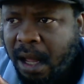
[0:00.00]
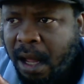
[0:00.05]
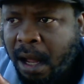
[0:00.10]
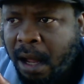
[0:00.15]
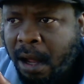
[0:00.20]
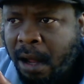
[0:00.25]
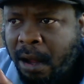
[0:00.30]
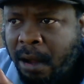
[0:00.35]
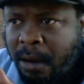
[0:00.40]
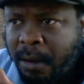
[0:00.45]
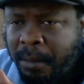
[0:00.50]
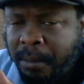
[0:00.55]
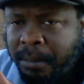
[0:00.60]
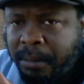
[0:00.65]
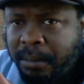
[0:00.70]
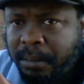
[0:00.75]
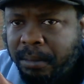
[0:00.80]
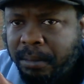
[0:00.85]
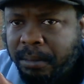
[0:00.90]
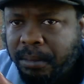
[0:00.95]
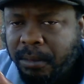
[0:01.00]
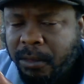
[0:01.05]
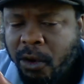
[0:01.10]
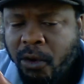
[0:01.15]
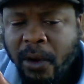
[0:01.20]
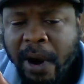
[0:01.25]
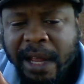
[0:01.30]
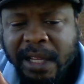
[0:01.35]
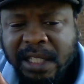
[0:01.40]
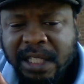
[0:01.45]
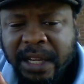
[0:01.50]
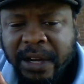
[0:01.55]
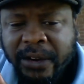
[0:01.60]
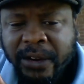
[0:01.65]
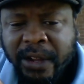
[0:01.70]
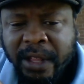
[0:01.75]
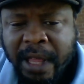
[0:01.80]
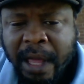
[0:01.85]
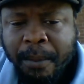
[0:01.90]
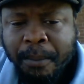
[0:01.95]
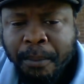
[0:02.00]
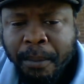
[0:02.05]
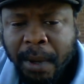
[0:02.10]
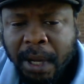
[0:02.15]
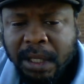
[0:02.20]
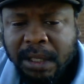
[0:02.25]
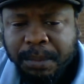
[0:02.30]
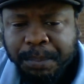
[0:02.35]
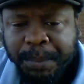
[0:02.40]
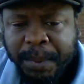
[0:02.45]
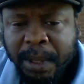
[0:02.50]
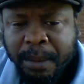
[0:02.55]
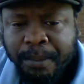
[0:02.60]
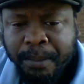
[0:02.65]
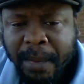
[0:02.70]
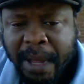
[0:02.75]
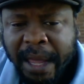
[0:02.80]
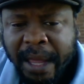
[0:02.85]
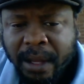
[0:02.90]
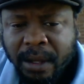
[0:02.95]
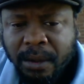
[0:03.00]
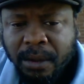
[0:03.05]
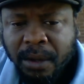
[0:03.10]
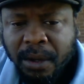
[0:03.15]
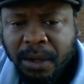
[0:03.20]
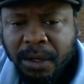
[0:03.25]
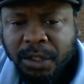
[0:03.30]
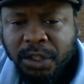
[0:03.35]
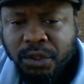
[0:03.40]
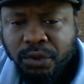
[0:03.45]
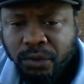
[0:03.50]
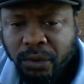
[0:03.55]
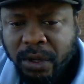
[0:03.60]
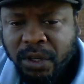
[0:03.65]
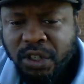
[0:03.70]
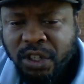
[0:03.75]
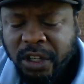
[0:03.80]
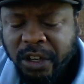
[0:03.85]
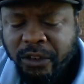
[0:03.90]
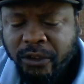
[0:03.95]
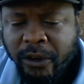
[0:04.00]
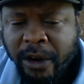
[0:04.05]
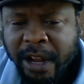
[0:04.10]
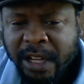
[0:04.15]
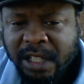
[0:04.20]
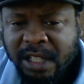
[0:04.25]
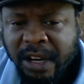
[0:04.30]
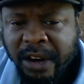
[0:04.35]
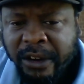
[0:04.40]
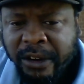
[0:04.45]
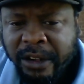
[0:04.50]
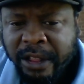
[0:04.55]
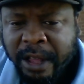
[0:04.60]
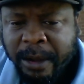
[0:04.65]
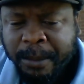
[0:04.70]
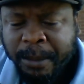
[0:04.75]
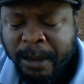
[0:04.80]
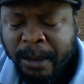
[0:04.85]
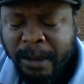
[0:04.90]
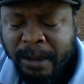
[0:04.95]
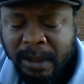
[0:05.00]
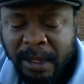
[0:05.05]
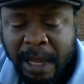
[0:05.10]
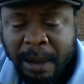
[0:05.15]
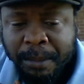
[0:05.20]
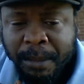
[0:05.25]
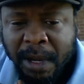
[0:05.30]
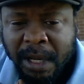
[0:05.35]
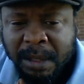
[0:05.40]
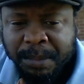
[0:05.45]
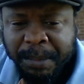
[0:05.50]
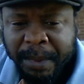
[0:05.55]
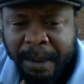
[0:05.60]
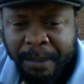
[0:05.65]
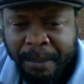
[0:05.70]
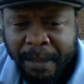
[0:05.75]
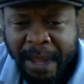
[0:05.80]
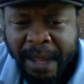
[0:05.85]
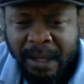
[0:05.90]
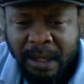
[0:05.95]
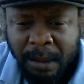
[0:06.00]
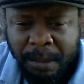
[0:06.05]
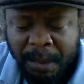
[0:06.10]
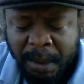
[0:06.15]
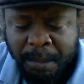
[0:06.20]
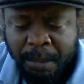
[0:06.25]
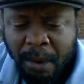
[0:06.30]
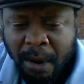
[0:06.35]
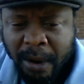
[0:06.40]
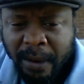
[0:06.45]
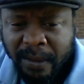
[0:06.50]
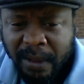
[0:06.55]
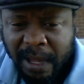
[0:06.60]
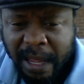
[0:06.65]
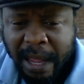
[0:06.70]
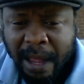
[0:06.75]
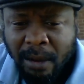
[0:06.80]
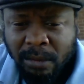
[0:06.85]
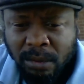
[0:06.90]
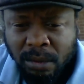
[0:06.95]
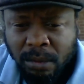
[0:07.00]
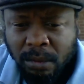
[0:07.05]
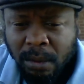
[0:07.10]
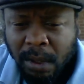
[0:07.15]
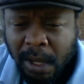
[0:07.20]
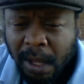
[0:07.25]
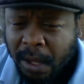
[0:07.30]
um, criteria that must be met, stringent criteria that must be met to be part of the council.